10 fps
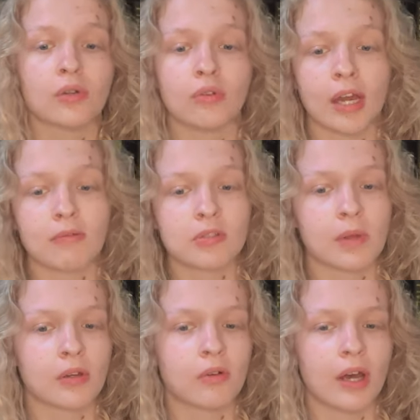who helps
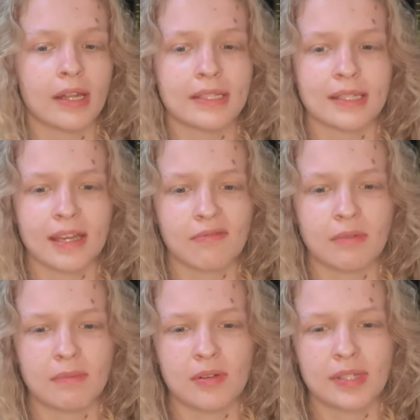smuggle her into the
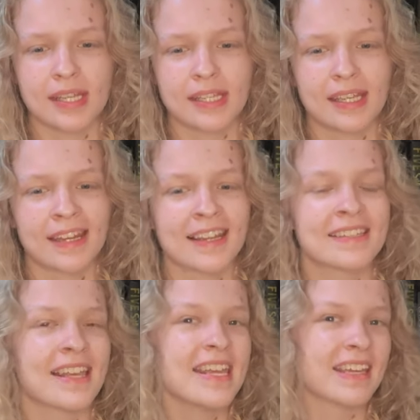government building, and I
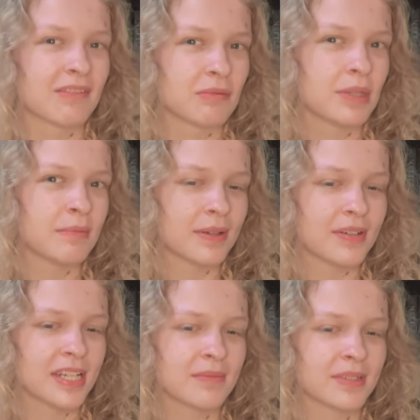say government
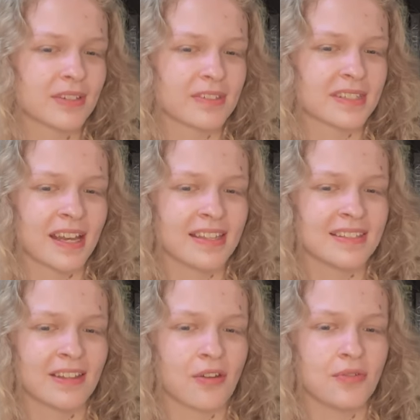building because that is
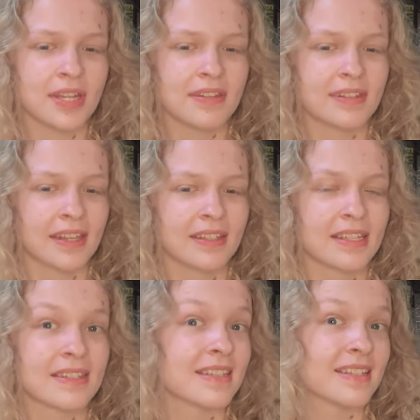the only thing
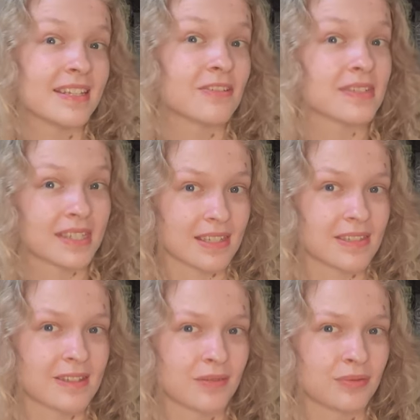this city
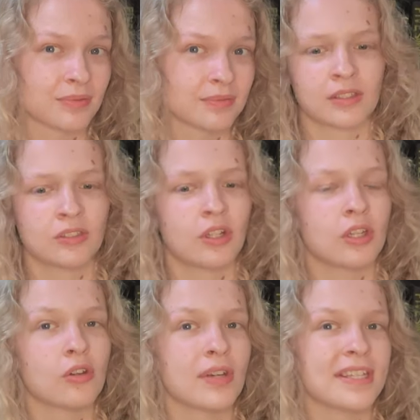consists of.
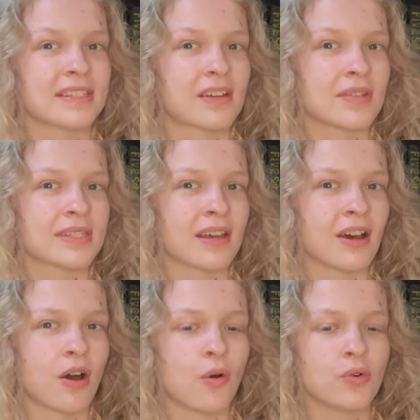Laurie discovers that
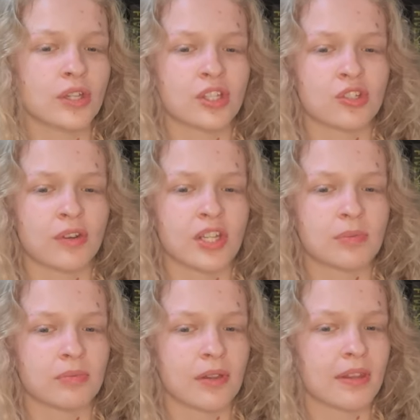her older
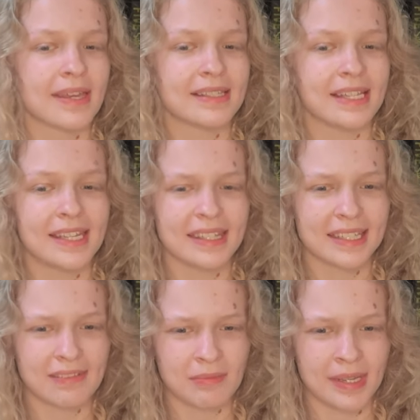estranged brother is leading the
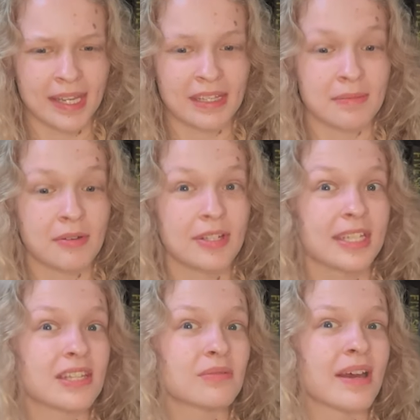government, and the building
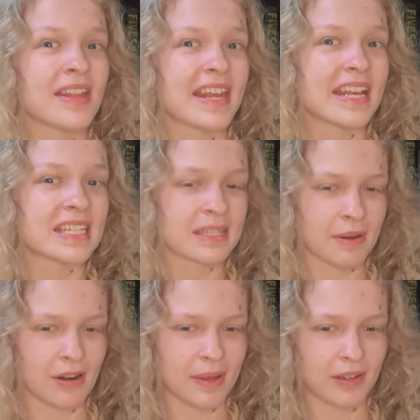is where they
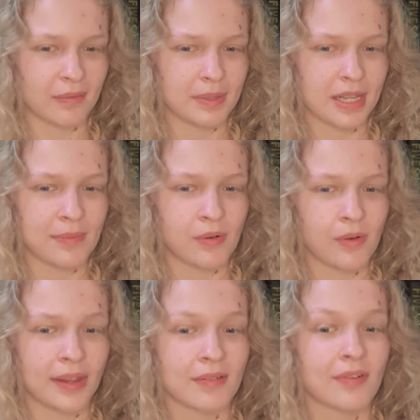experiment on people,
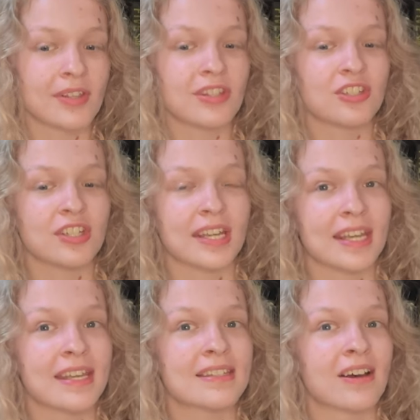and the voices she
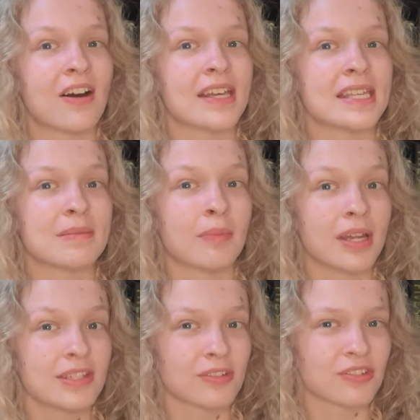hears are his
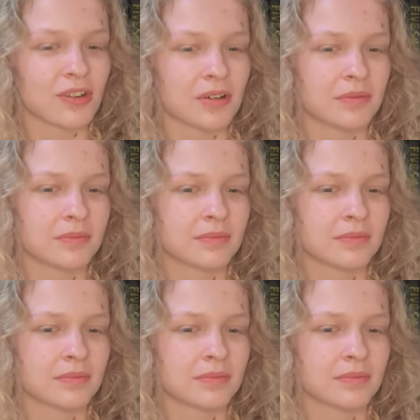mind control.